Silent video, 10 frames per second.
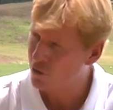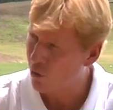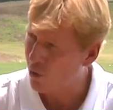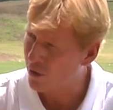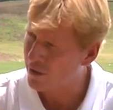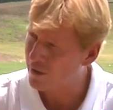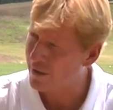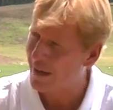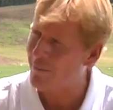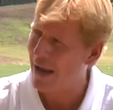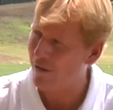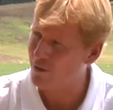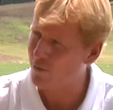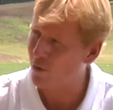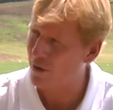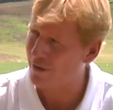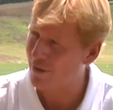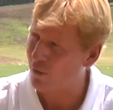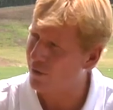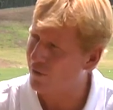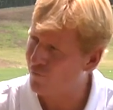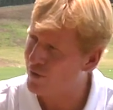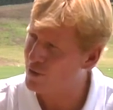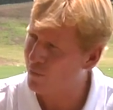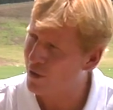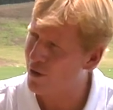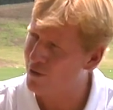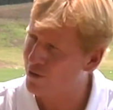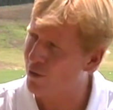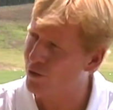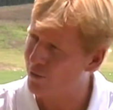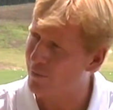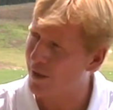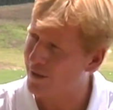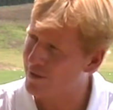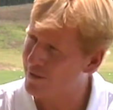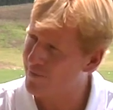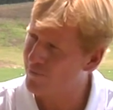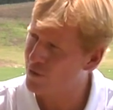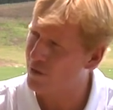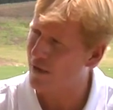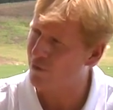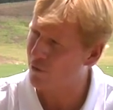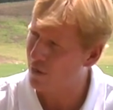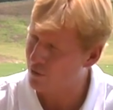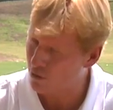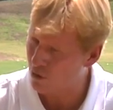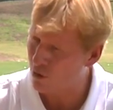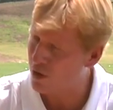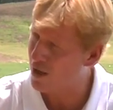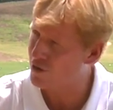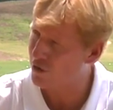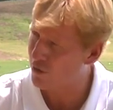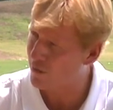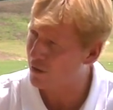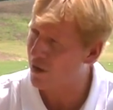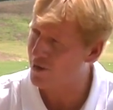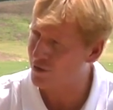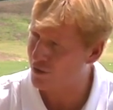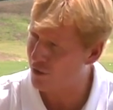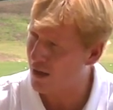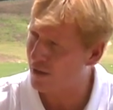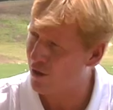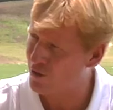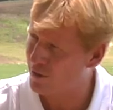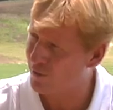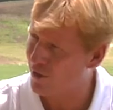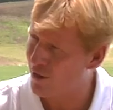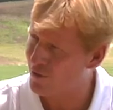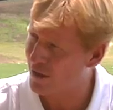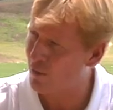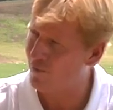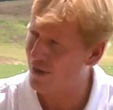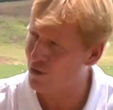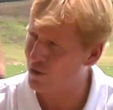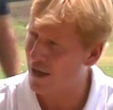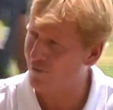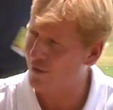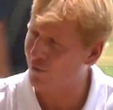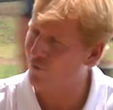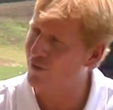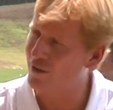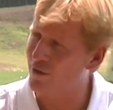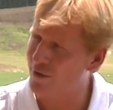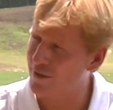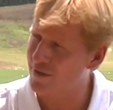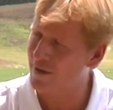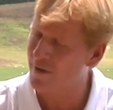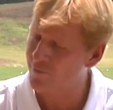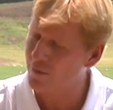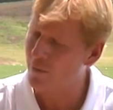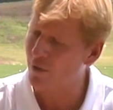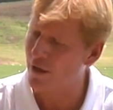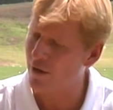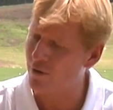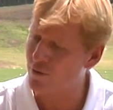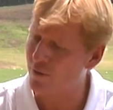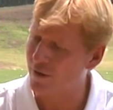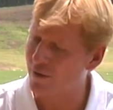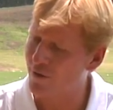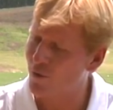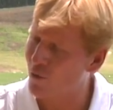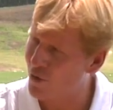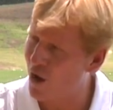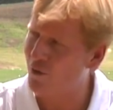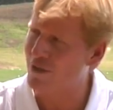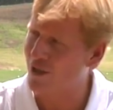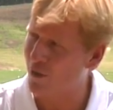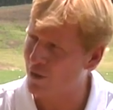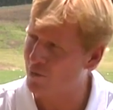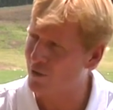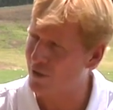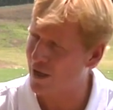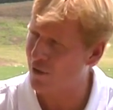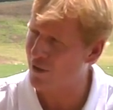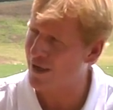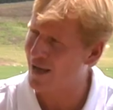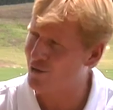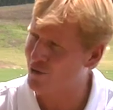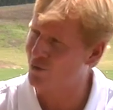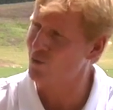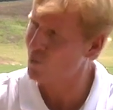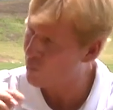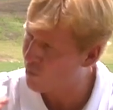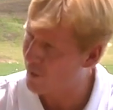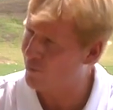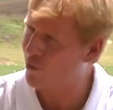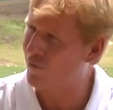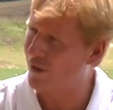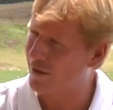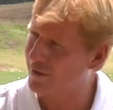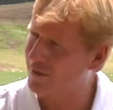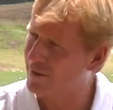torque, and balance point that really fits players in those three buckets. So you have your low launching, your mid launching, and your high launching players. Now we've got a shaft that will fit these players, but with all these elements put together, and not just one profile.